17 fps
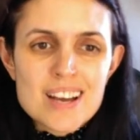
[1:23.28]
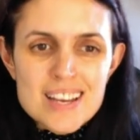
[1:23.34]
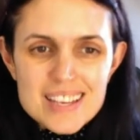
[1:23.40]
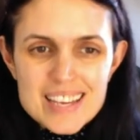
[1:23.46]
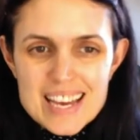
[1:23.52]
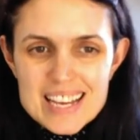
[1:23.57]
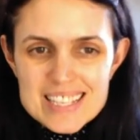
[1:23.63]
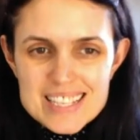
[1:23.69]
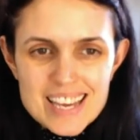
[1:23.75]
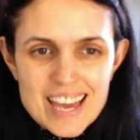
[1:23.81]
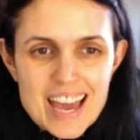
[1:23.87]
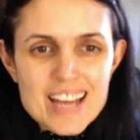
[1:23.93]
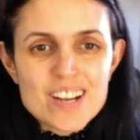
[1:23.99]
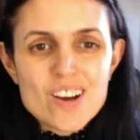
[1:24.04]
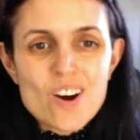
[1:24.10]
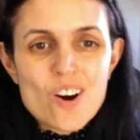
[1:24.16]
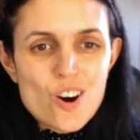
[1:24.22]
Yet
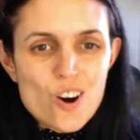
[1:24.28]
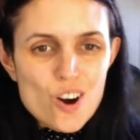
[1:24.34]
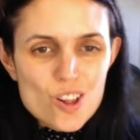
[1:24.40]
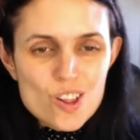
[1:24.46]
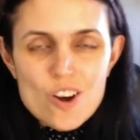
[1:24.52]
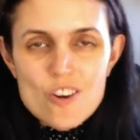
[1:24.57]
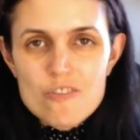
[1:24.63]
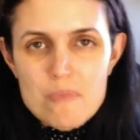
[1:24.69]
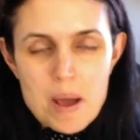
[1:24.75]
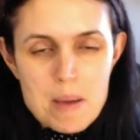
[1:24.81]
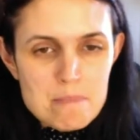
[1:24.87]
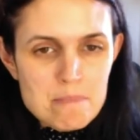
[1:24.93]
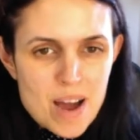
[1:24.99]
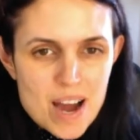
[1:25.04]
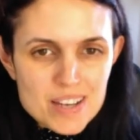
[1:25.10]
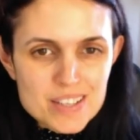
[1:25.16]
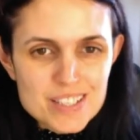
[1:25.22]
again, all of my
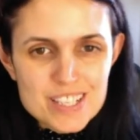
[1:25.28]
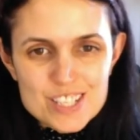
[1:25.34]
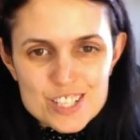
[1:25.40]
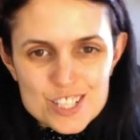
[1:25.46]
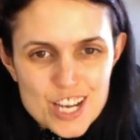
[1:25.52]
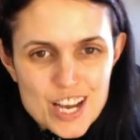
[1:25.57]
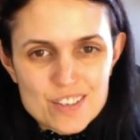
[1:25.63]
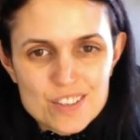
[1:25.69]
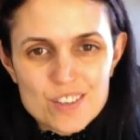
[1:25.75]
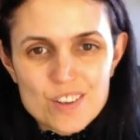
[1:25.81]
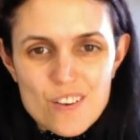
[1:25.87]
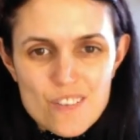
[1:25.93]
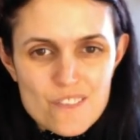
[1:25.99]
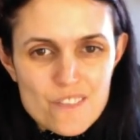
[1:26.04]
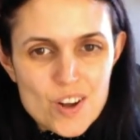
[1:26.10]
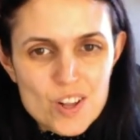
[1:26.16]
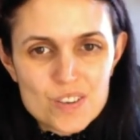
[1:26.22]
marketing channel
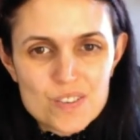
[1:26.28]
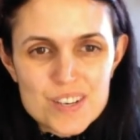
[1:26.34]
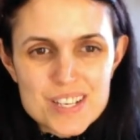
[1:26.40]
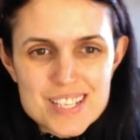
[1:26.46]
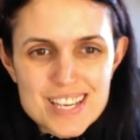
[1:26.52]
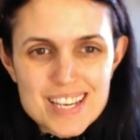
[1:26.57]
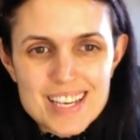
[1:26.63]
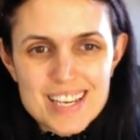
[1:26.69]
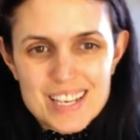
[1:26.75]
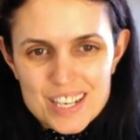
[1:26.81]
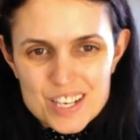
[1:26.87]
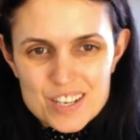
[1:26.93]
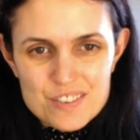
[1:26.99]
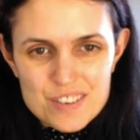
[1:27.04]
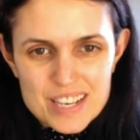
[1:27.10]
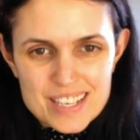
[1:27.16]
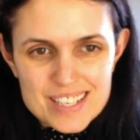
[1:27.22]
followers
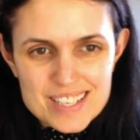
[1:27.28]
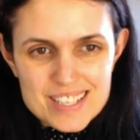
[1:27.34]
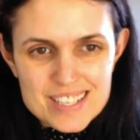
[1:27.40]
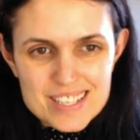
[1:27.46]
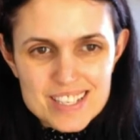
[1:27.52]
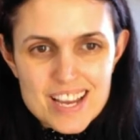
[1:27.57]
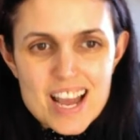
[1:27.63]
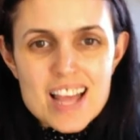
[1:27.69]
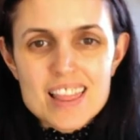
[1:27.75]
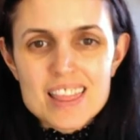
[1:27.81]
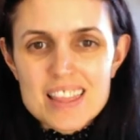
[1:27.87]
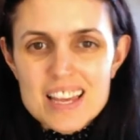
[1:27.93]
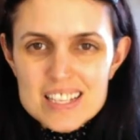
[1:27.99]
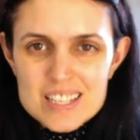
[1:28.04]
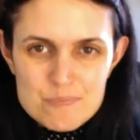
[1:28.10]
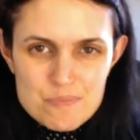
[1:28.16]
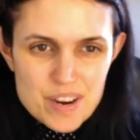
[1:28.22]
increased.
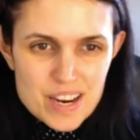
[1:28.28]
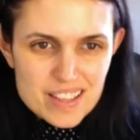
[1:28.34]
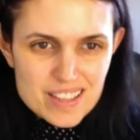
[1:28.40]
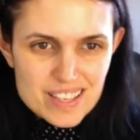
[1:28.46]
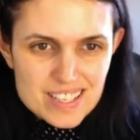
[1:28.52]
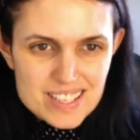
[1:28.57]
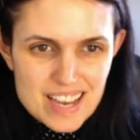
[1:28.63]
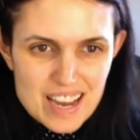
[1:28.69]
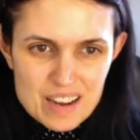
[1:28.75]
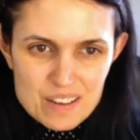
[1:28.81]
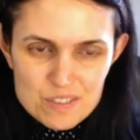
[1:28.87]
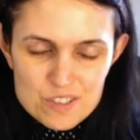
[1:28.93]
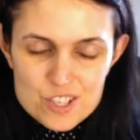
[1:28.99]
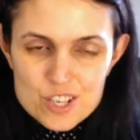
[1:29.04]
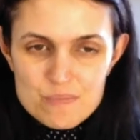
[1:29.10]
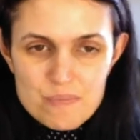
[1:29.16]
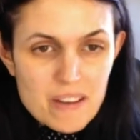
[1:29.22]
Let's break this
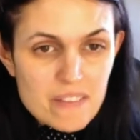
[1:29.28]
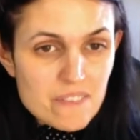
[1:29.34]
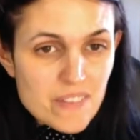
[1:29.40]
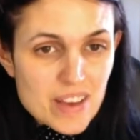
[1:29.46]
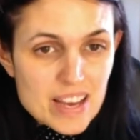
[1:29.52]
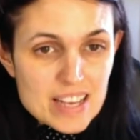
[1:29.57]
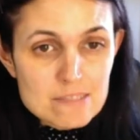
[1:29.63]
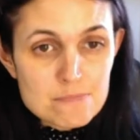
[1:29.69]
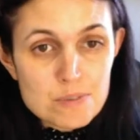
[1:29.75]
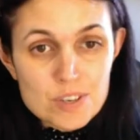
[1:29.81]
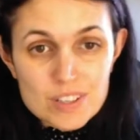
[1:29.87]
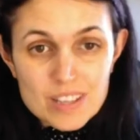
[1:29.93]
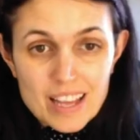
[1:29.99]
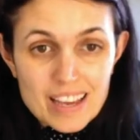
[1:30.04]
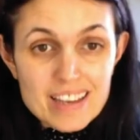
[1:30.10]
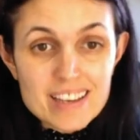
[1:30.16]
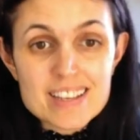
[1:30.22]
down. So my Facebook
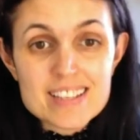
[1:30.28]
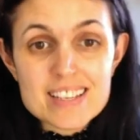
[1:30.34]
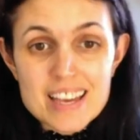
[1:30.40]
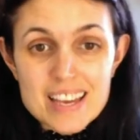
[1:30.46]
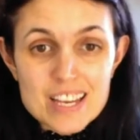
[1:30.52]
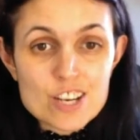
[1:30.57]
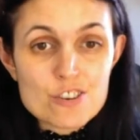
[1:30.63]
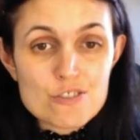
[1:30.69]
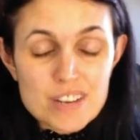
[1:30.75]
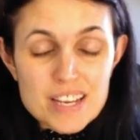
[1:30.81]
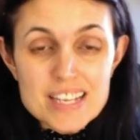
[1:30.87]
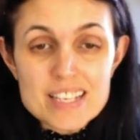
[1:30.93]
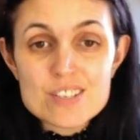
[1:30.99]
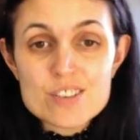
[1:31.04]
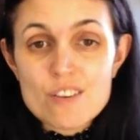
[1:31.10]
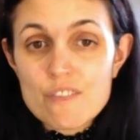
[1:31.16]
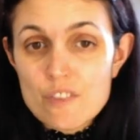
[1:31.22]
likes
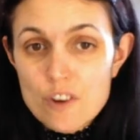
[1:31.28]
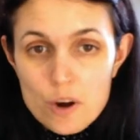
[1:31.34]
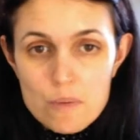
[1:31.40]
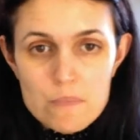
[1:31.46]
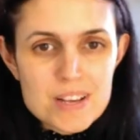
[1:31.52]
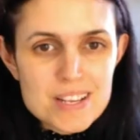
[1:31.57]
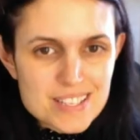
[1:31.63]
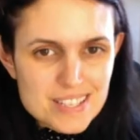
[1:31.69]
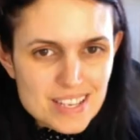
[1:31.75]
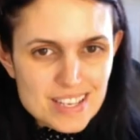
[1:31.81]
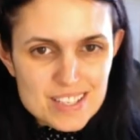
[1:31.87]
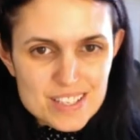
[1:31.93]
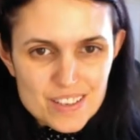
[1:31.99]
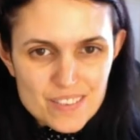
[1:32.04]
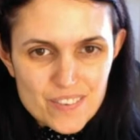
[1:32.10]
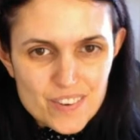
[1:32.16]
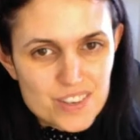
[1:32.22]
increased from
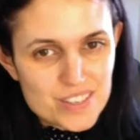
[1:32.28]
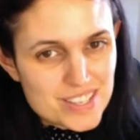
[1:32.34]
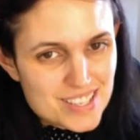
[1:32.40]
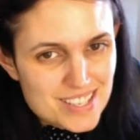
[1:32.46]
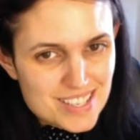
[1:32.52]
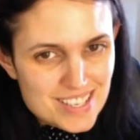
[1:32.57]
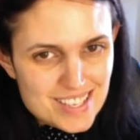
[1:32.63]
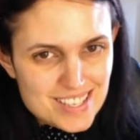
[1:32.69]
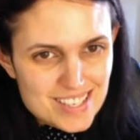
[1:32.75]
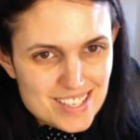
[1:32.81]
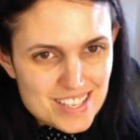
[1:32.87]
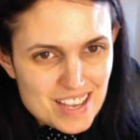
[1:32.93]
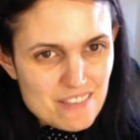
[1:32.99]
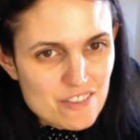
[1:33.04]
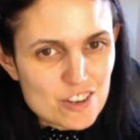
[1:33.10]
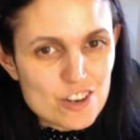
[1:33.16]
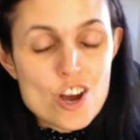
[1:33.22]
64 to
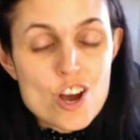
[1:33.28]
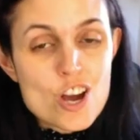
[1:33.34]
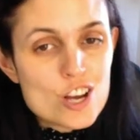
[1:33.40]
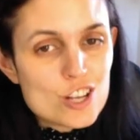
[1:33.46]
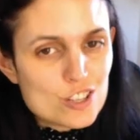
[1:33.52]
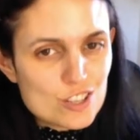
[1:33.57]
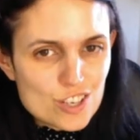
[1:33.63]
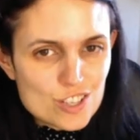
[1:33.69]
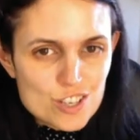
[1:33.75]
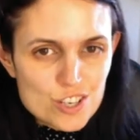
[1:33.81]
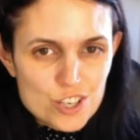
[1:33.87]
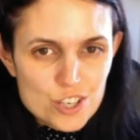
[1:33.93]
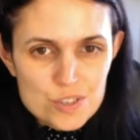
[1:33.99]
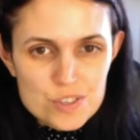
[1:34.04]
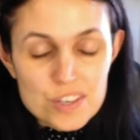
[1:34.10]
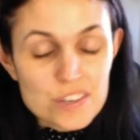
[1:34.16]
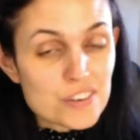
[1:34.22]
67. Not a
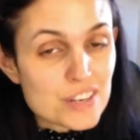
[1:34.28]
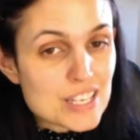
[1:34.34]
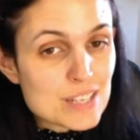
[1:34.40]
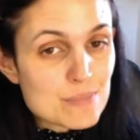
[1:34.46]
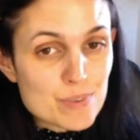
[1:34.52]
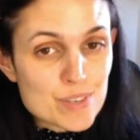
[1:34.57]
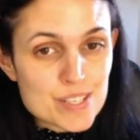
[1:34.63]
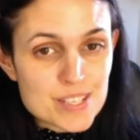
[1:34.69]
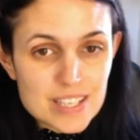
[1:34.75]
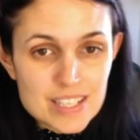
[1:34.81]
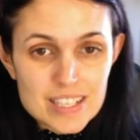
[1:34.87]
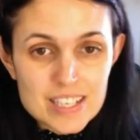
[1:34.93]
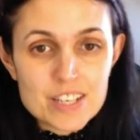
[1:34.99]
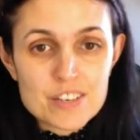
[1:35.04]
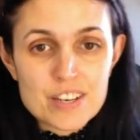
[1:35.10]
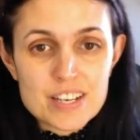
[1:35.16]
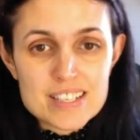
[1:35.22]
huge increase, but still an
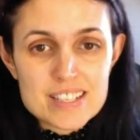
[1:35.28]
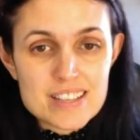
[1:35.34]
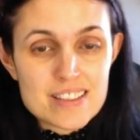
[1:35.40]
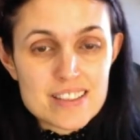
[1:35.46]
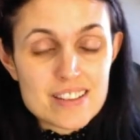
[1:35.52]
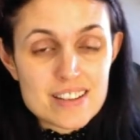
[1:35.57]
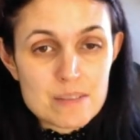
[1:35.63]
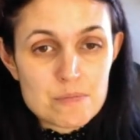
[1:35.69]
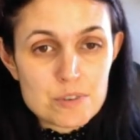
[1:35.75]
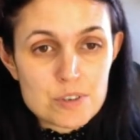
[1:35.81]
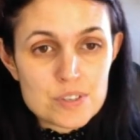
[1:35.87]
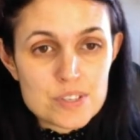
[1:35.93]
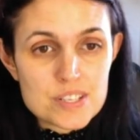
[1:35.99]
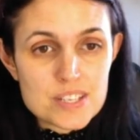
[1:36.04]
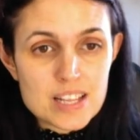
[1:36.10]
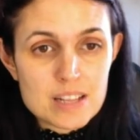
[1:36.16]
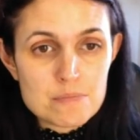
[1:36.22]
increase that I'm going
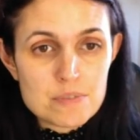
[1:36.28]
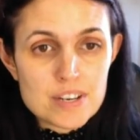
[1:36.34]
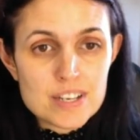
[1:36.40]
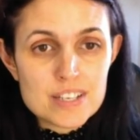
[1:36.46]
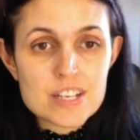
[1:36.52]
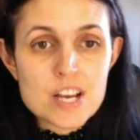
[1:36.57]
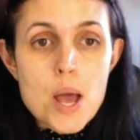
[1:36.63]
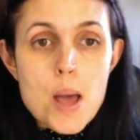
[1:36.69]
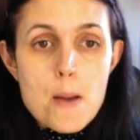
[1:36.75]
to celebrate.